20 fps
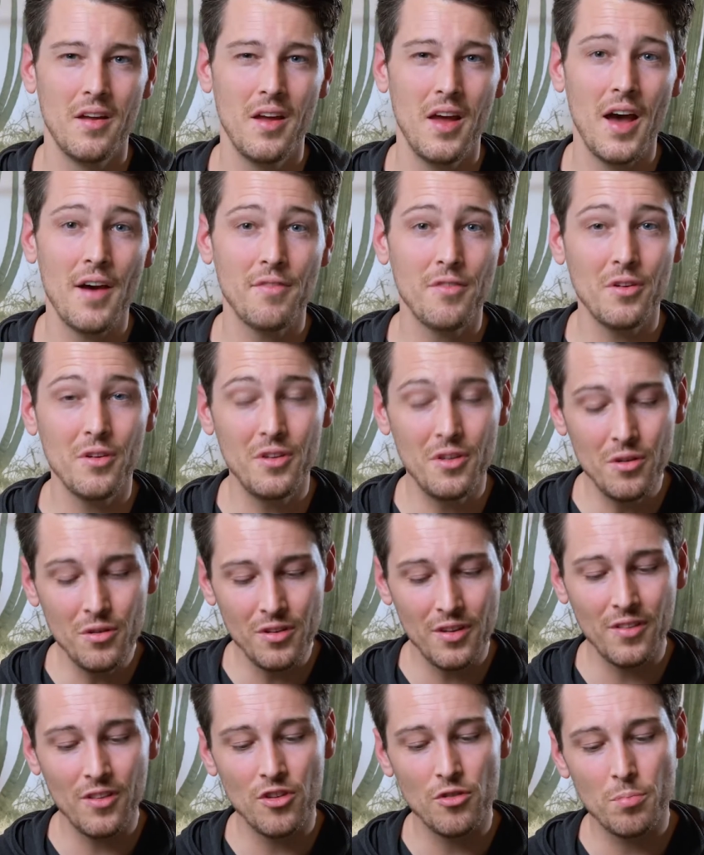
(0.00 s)
After
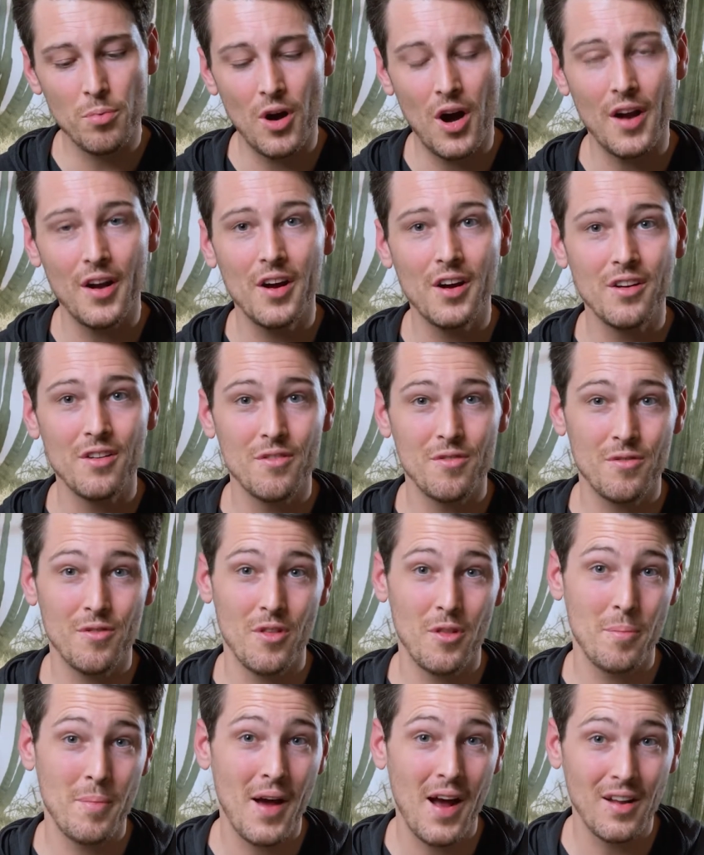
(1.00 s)
using this product for
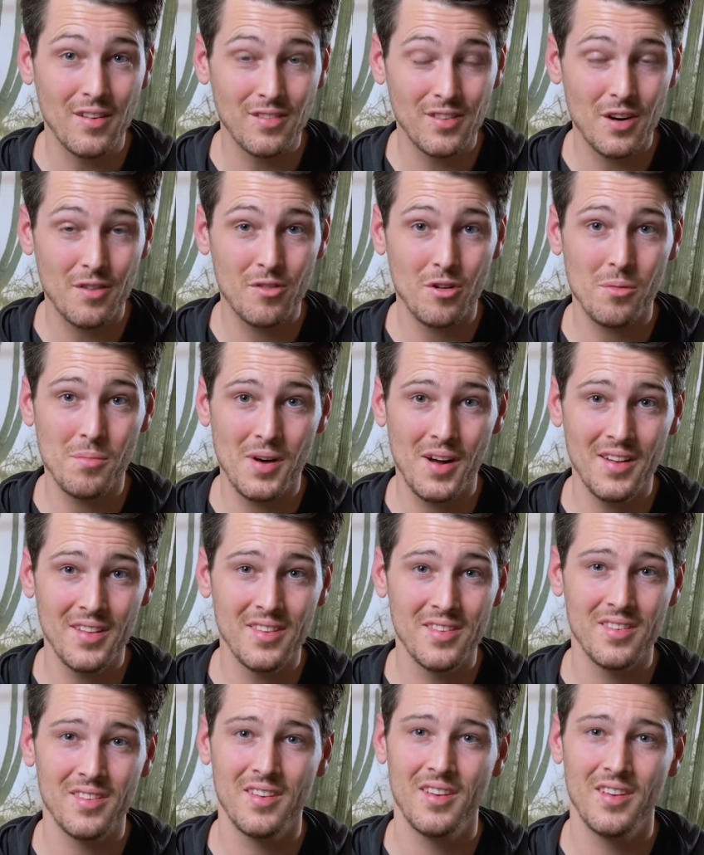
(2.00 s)
the past several months,